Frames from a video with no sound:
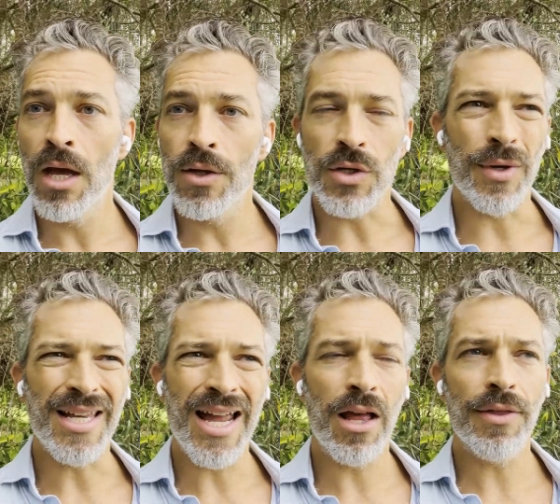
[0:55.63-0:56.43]
So in
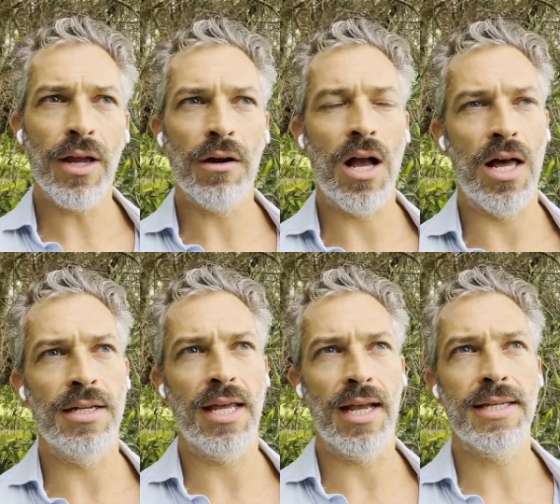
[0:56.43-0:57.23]
a healthcare
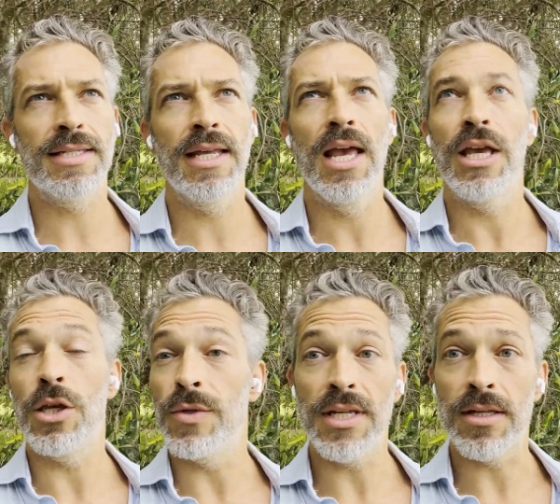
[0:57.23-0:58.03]
context,
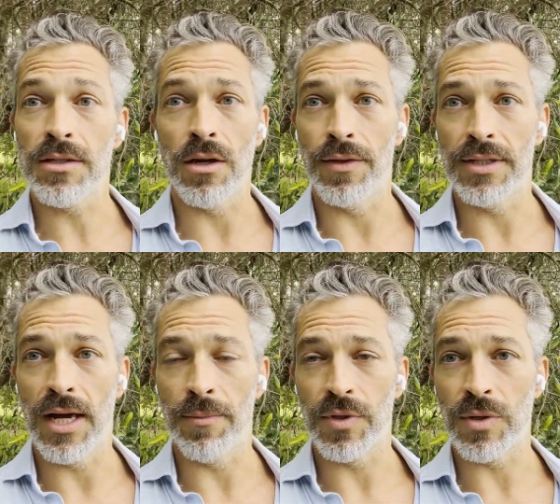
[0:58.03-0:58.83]
you see this all the
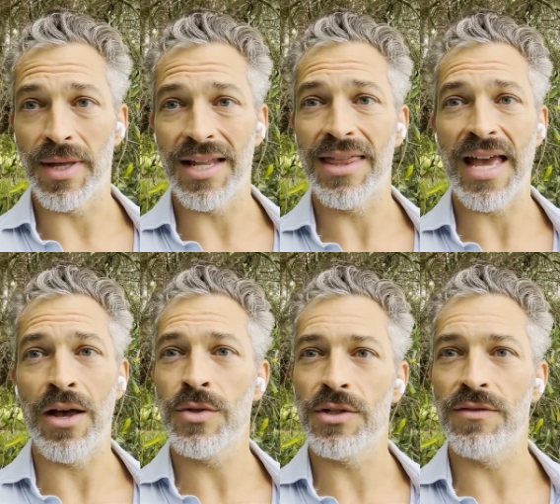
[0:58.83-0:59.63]
time. There's about
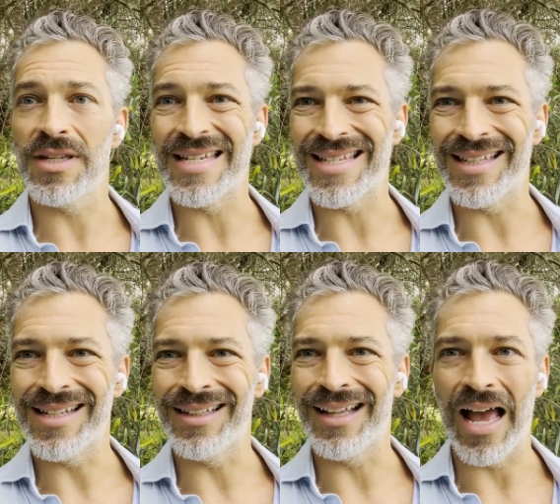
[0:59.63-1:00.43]
1,000 of these
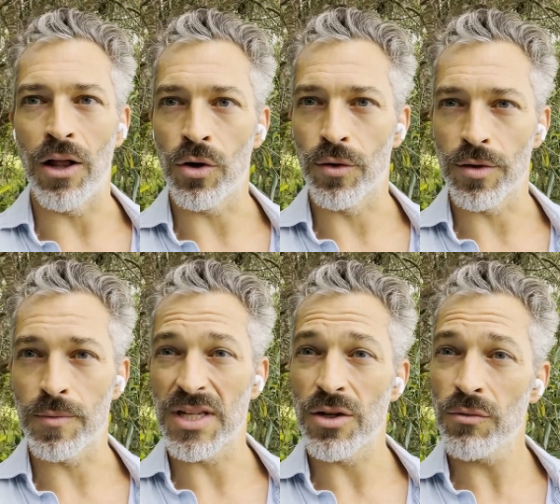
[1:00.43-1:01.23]
little
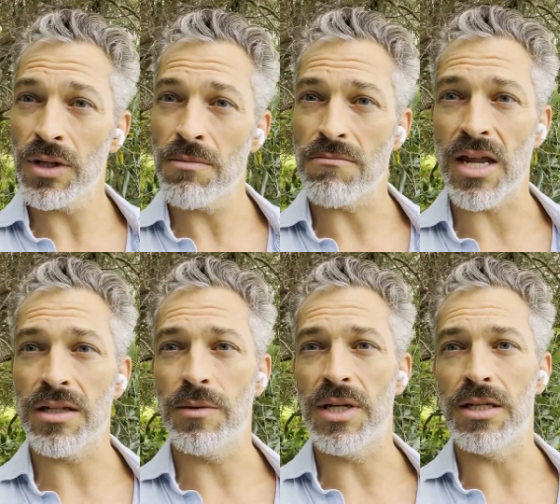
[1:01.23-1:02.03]
algorithms, and they're really meant
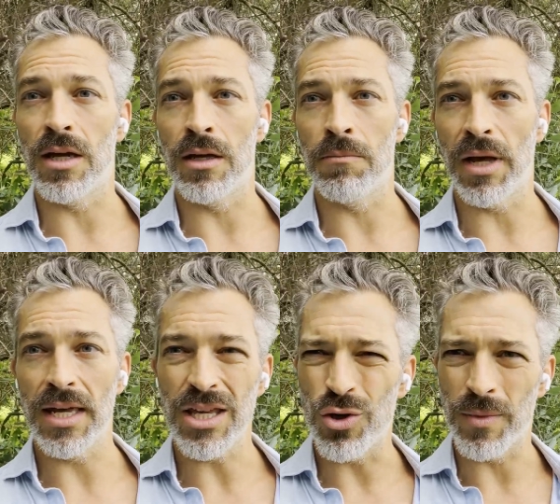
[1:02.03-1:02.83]
to be done by
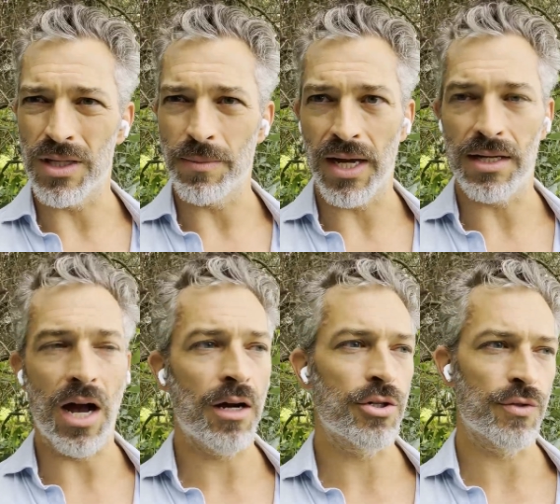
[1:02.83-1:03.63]
humans, by
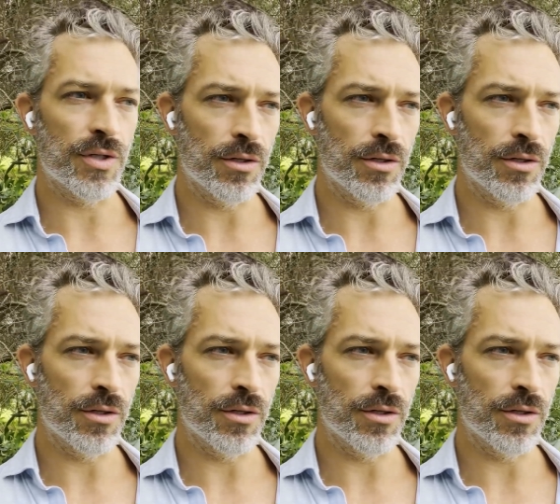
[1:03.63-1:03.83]
doctors and